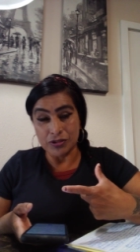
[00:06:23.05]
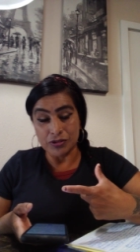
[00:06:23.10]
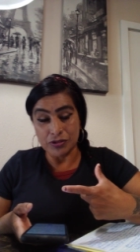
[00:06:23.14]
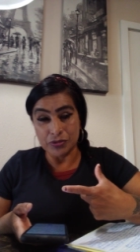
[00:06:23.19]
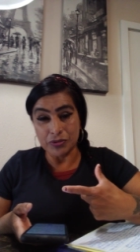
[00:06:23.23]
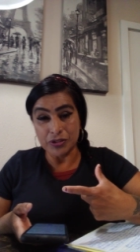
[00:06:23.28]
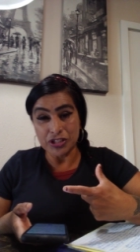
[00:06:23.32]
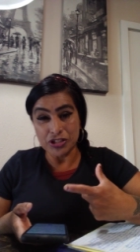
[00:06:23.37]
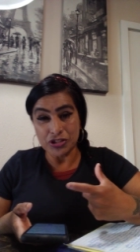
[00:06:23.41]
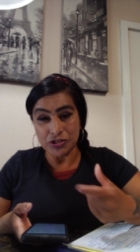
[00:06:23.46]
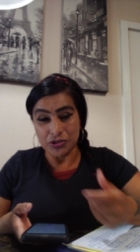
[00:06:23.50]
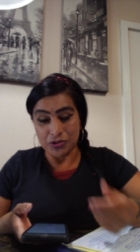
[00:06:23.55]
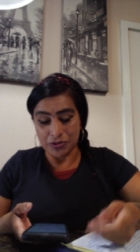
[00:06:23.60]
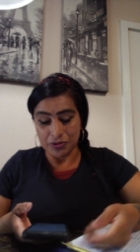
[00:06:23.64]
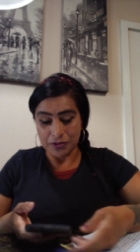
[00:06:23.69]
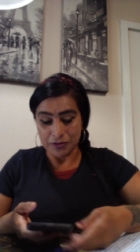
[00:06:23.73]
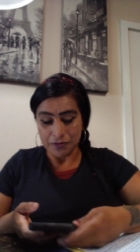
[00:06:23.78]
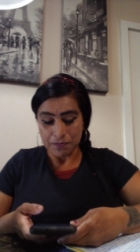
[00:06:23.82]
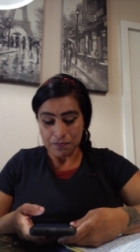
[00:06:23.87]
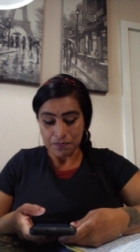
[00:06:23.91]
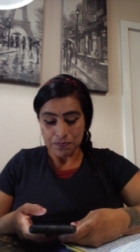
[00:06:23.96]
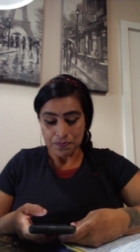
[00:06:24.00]
creature.
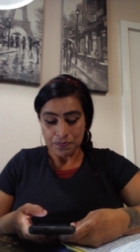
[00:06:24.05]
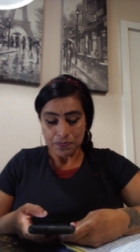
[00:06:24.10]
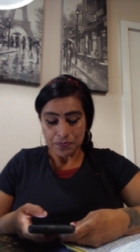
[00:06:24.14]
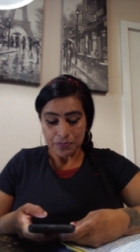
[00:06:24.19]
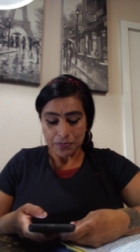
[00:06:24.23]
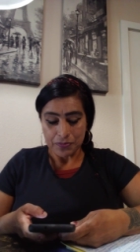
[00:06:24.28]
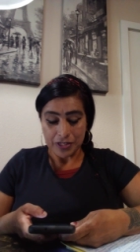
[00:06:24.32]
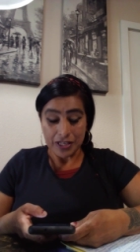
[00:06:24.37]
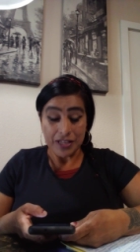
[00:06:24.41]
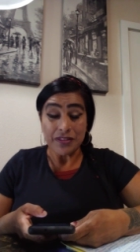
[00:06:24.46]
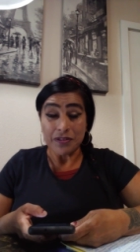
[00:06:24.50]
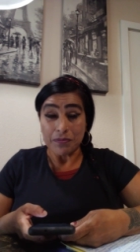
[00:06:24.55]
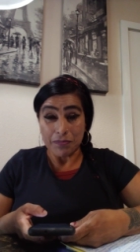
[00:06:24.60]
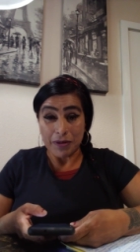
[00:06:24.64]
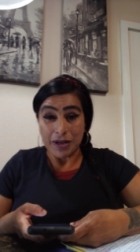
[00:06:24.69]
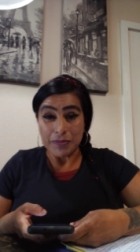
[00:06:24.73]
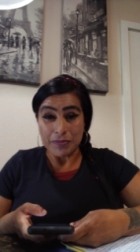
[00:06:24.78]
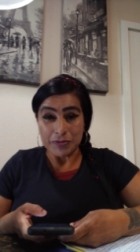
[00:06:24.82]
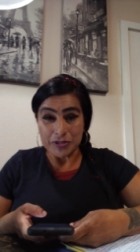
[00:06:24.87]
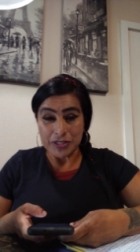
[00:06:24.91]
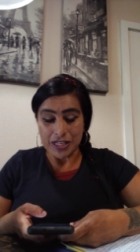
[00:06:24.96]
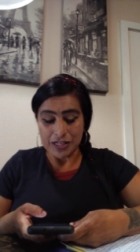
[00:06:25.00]
And the
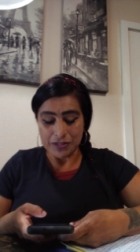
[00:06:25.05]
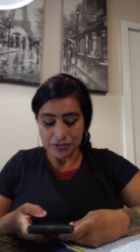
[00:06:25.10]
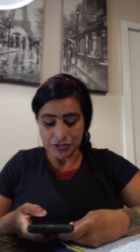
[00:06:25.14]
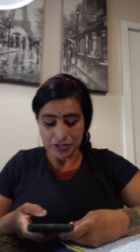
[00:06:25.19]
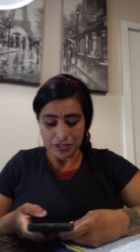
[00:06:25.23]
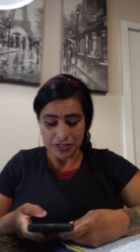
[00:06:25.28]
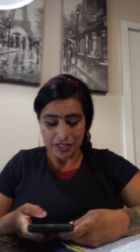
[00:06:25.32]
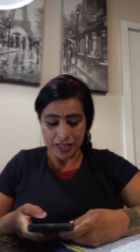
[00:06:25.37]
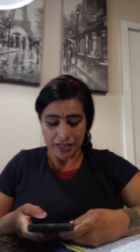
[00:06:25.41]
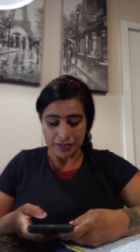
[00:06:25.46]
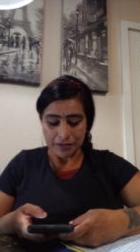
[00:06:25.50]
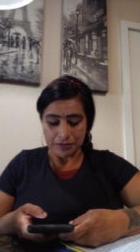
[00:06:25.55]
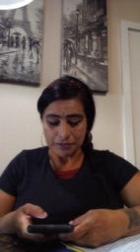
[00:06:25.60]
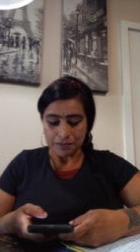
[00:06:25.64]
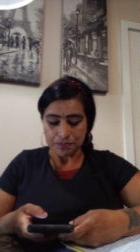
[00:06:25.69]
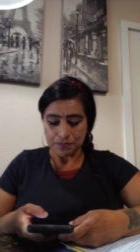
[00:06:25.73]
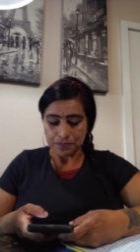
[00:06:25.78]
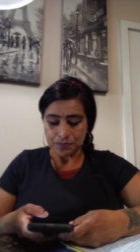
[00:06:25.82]
Bible tells you that.